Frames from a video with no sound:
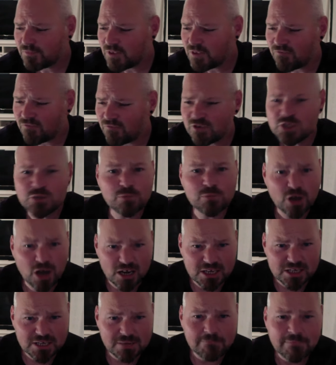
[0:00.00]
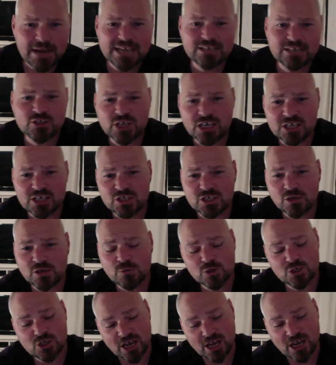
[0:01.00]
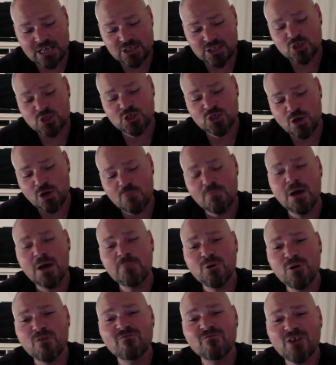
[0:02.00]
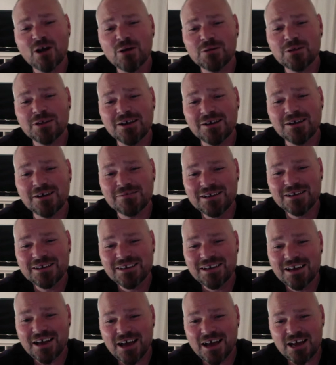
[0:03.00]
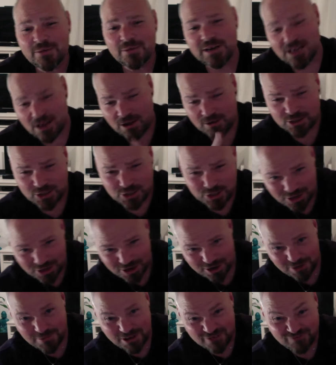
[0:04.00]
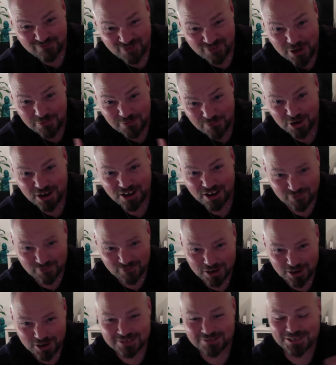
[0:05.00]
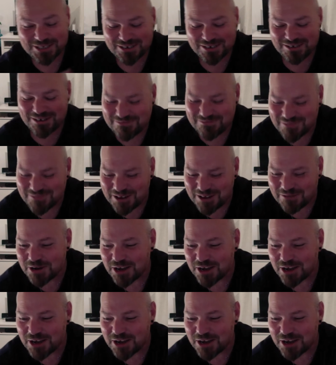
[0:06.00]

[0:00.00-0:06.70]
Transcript: for some guys in Manchester was I actually showed my portfolio. And I went, oh, I'll just show you my phone what I've got. So I showed him my work.